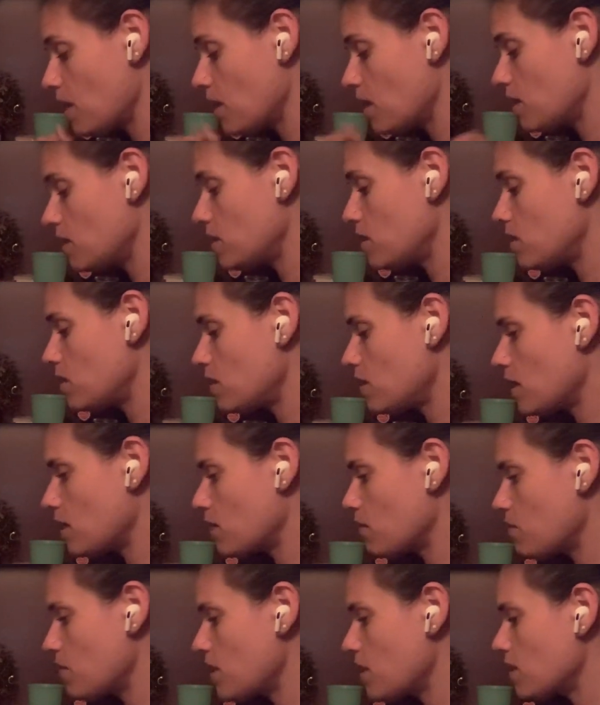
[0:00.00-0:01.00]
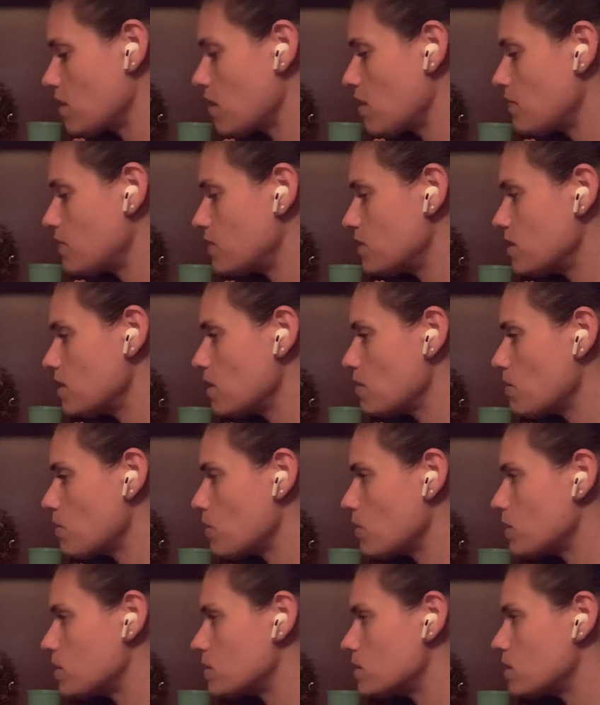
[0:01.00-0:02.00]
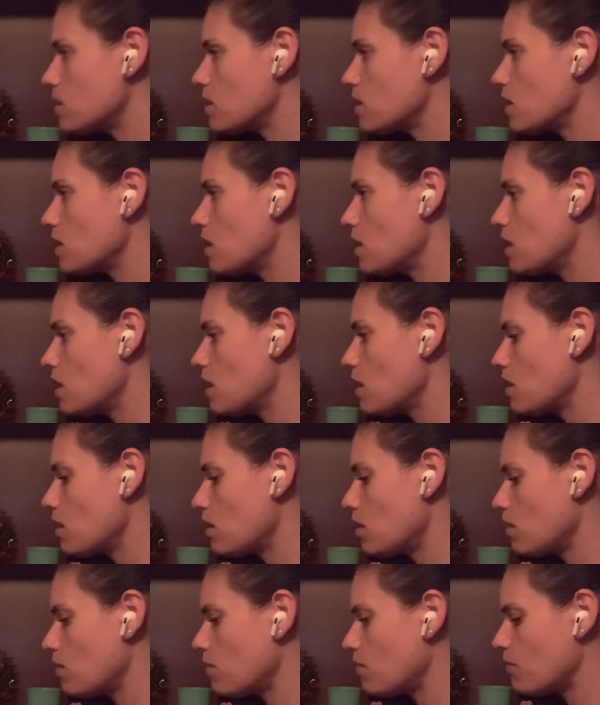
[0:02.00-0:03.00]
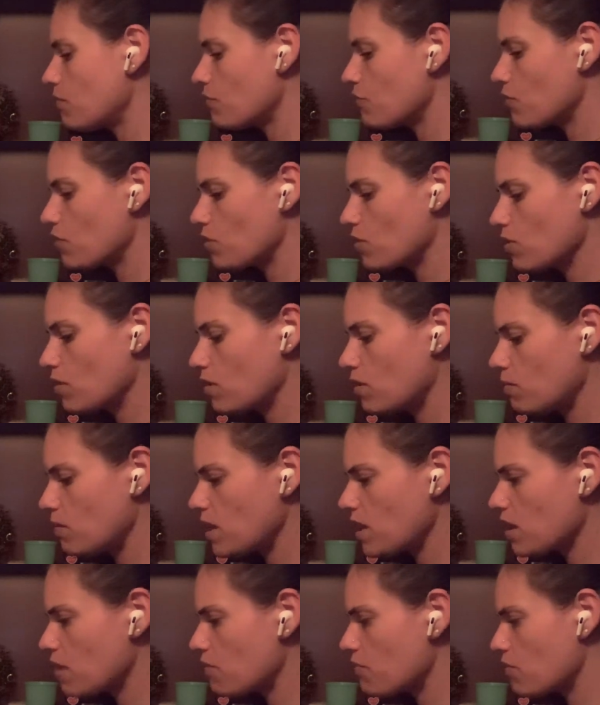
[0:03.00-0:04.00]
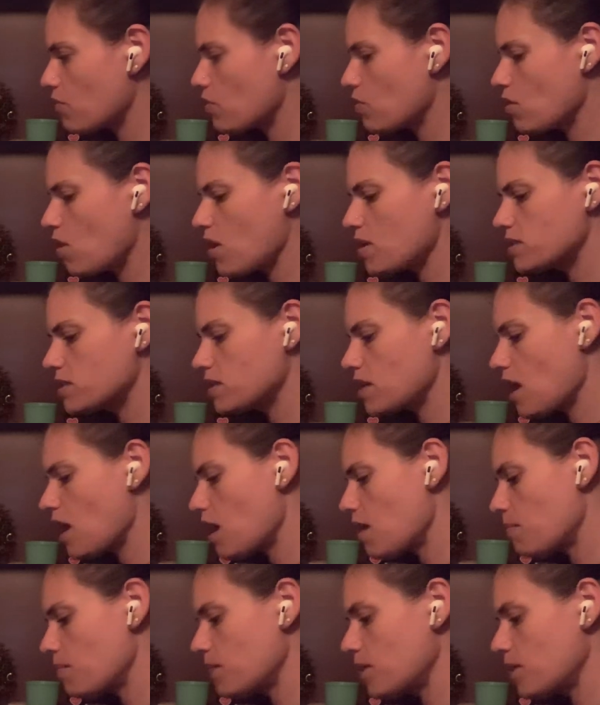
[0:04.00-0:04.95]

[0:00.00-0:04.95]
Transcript: Like make love to them. I want to say, for and make up for a lost time.